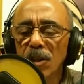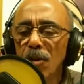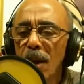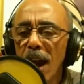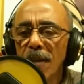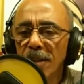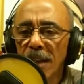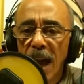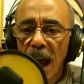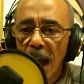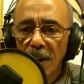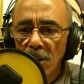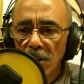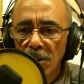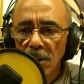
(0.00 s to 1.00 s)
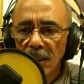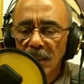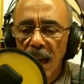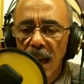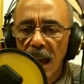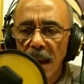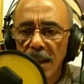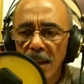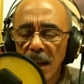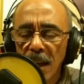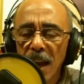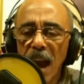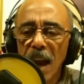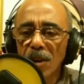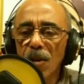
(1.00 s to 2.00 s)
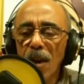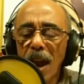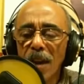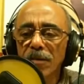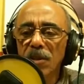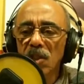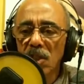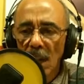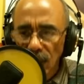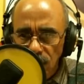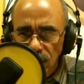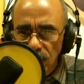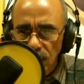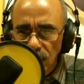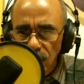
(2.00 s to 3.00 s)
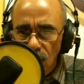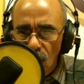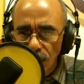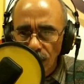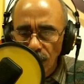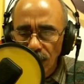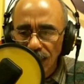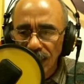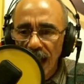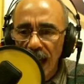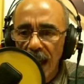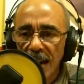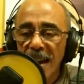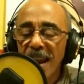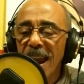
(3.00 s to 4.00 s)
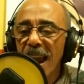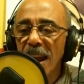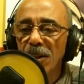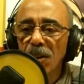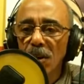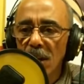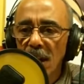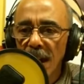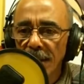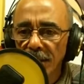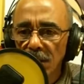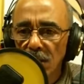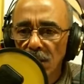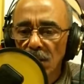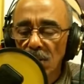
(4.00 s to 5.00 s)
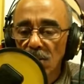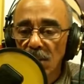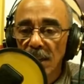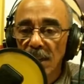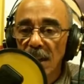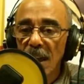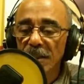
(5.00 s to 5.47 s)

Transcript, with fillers: You have God on your side and you have justice on your side and your constitution.